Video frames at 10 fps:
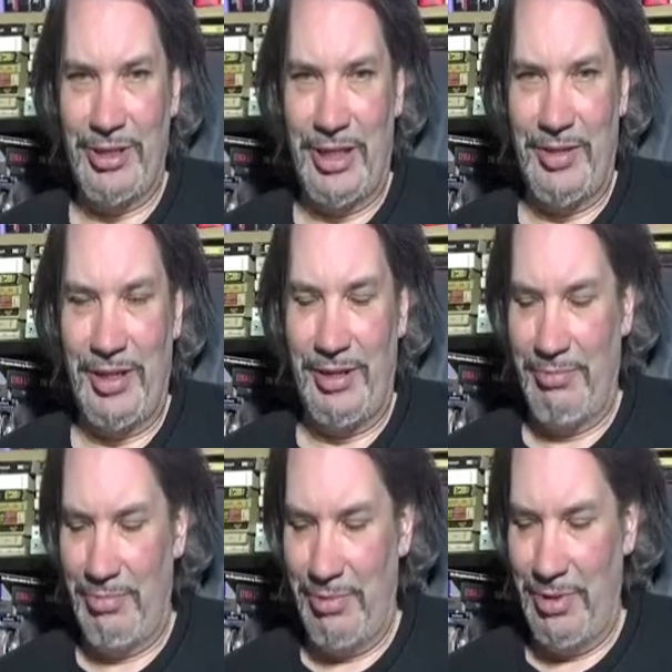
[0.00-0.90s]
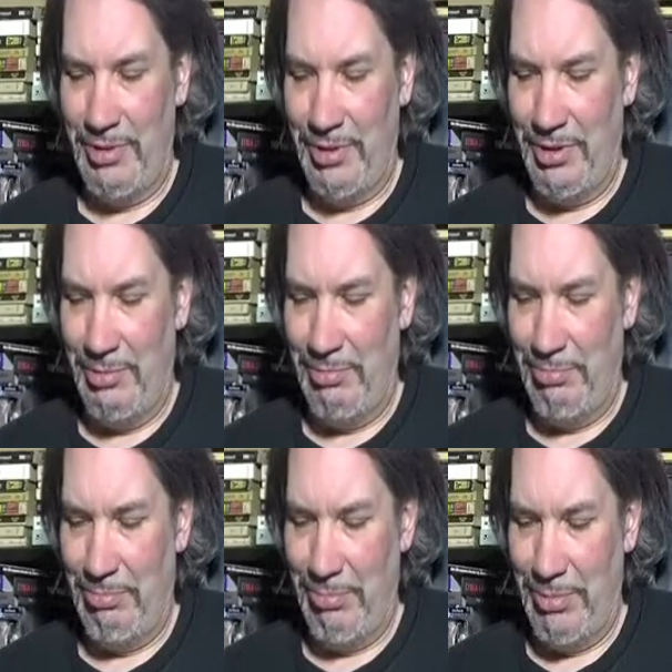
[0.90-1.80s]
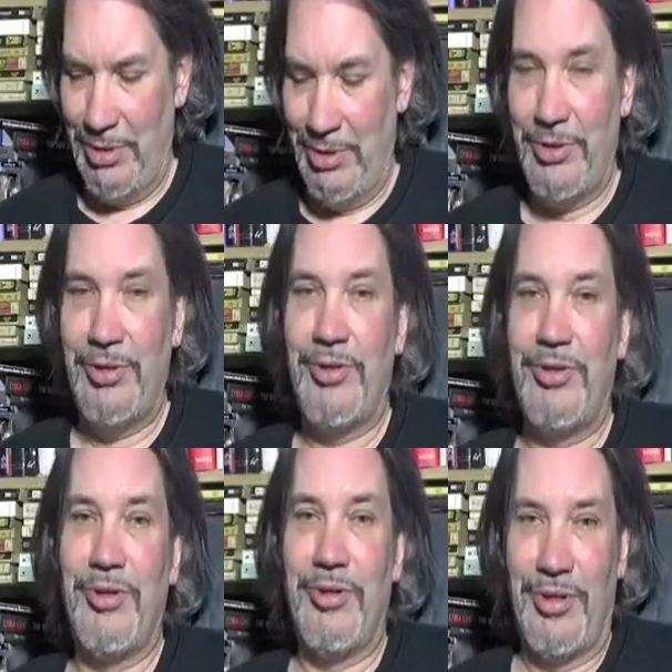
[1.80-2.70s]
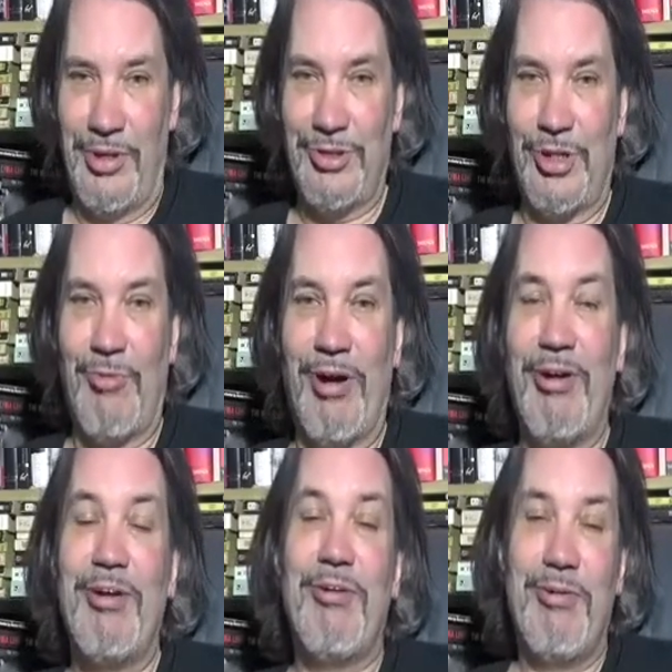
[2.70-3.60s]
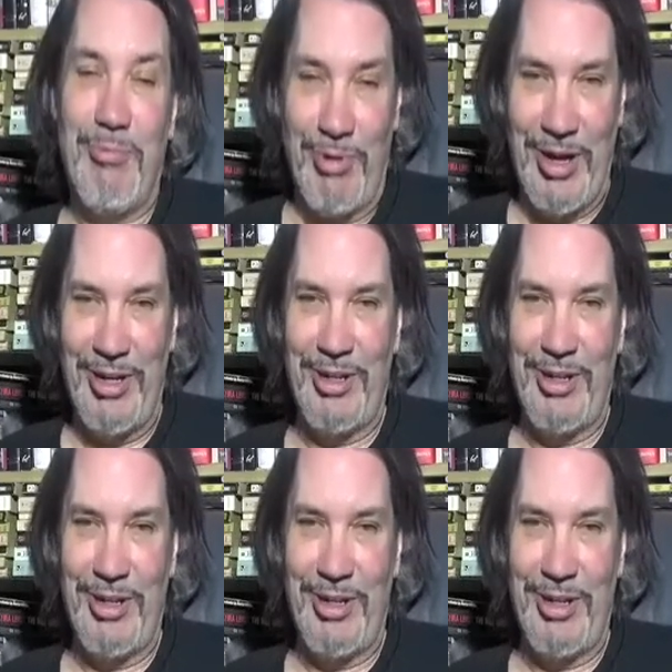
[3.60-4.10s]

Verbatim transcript: like that. I'll get another beer then. A short while. We'll get another